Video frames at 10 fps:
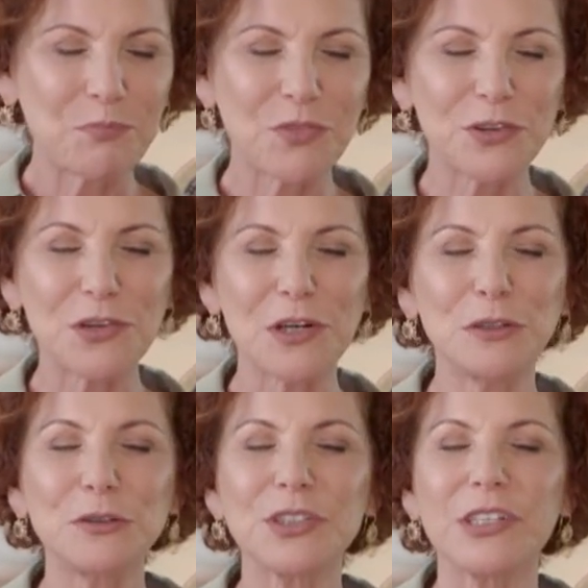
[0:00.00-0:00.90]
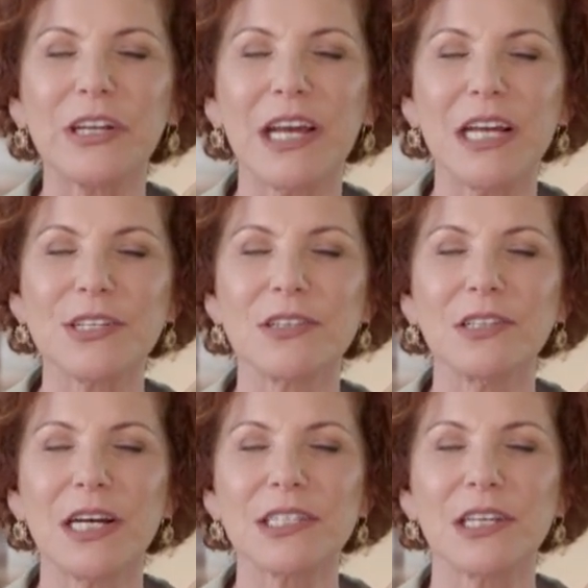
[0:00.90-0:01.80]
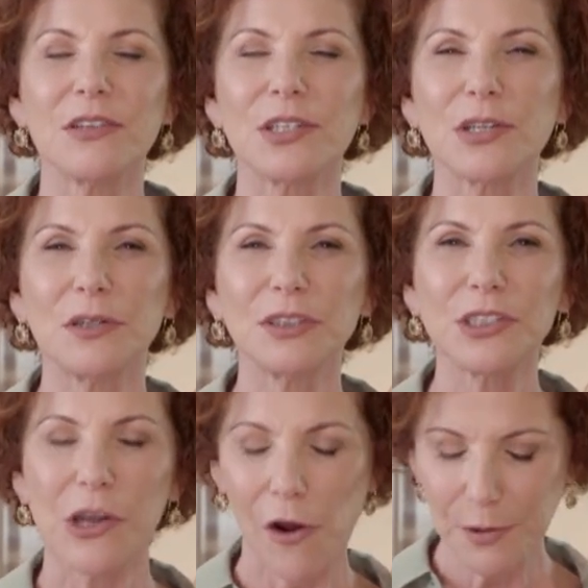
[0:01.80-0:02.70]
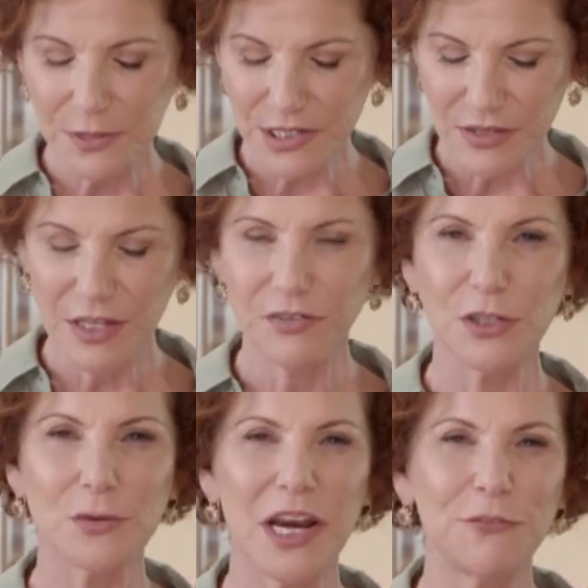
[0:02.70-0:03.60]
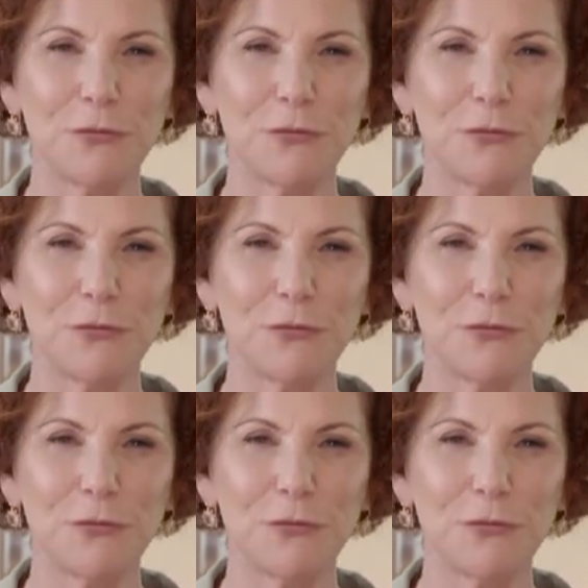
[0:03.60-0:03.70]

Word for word: the toasted hazelnuts and the toasted almonds, and then the dried